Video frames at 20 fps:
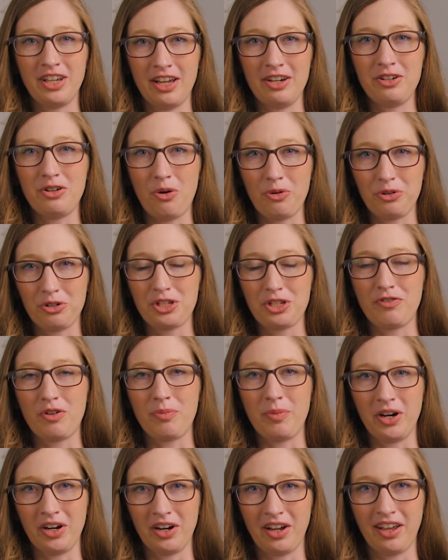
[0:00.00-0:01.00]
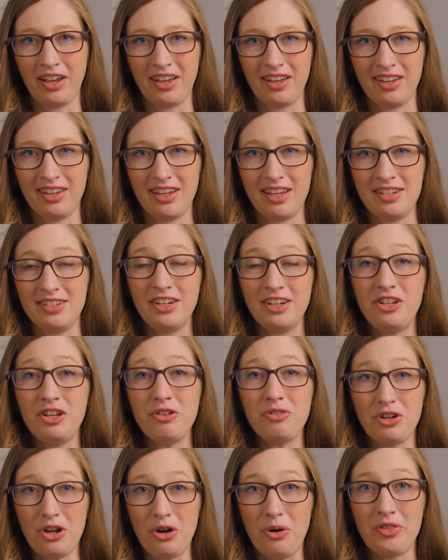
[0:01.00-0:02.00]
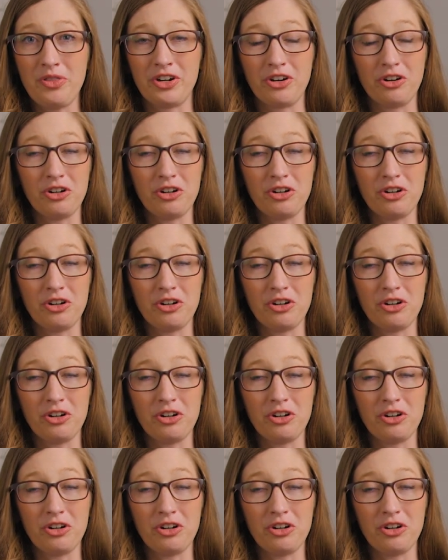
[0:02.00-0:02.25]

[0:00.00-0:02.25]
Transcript: Gun Owners of America. Did you know that